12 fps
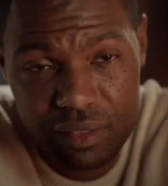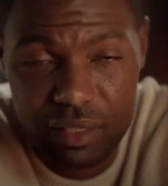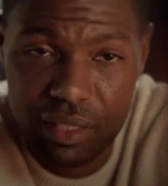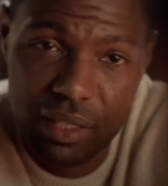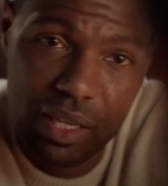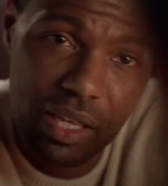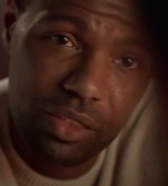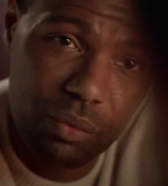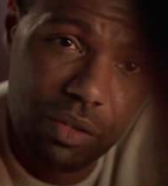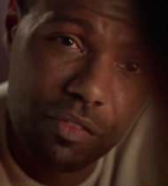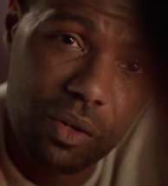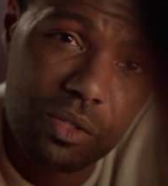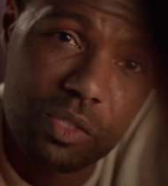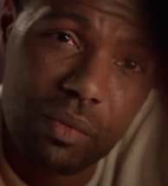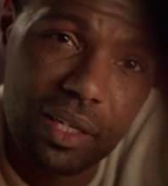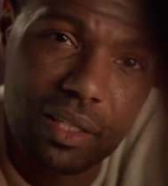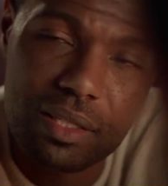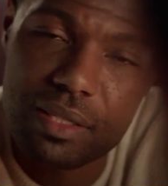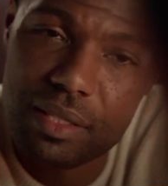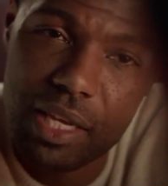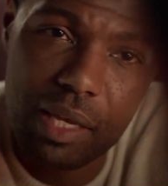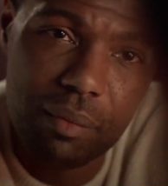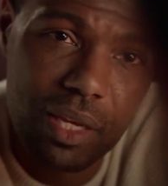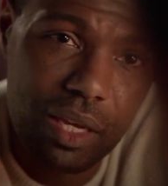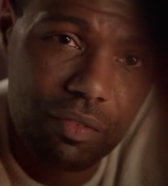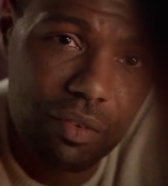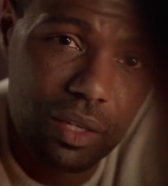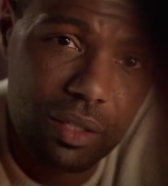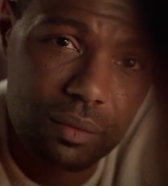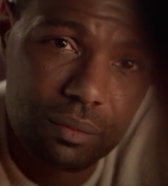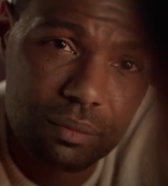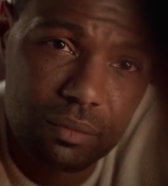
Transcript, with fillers: A year after we first met at the same cafe.